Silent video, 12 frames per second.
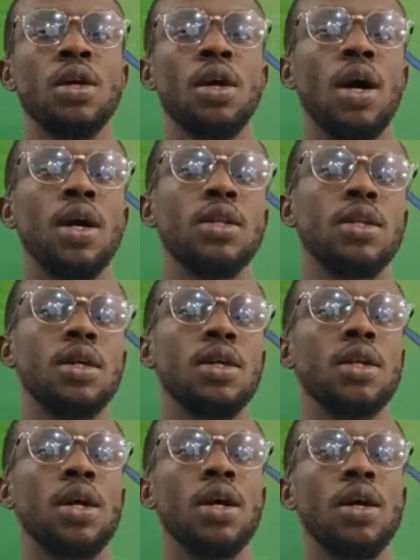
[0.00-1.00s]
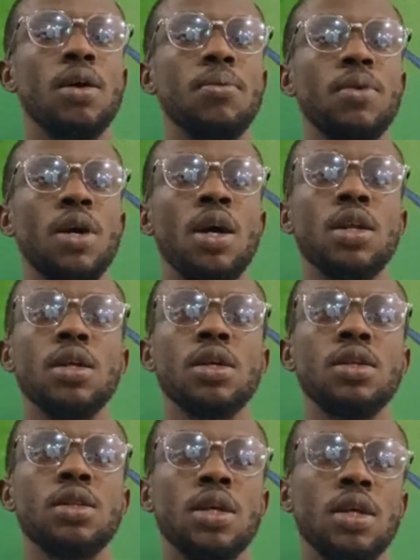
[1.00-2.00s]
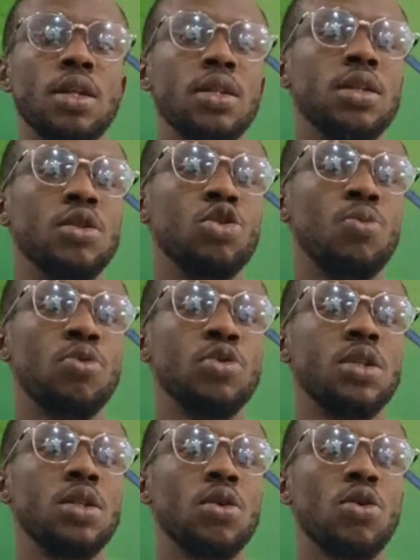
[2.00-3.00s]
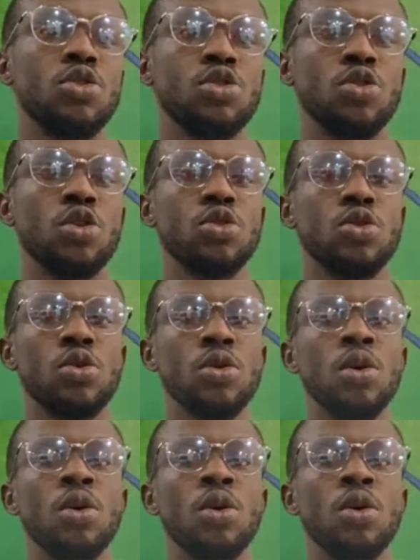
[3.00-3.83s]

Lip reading: and then anything you put in the constructor